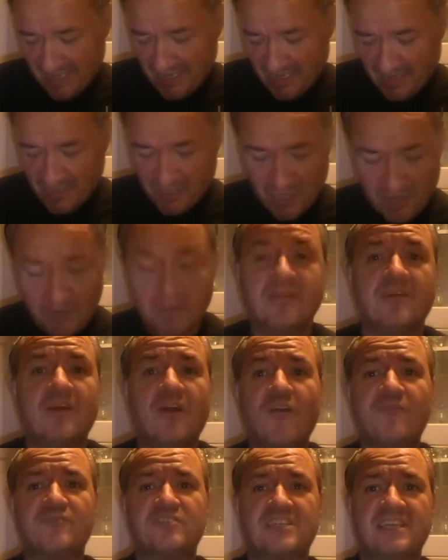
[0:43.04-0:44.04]
So,
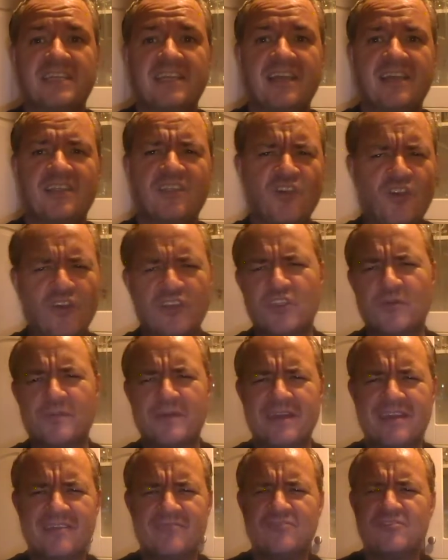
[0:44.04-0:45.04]
obviously, not in the
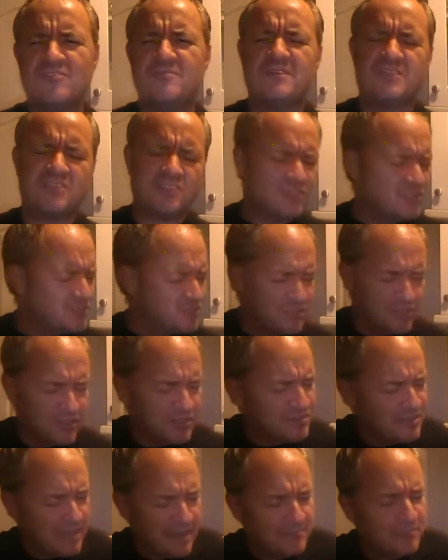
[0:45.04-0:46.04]
beer room, it's too
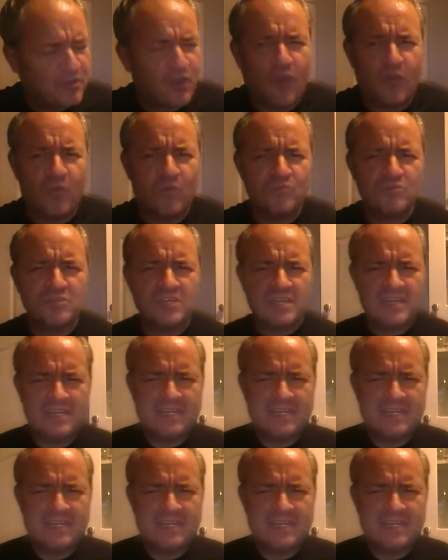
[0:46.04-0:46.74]
damn cold.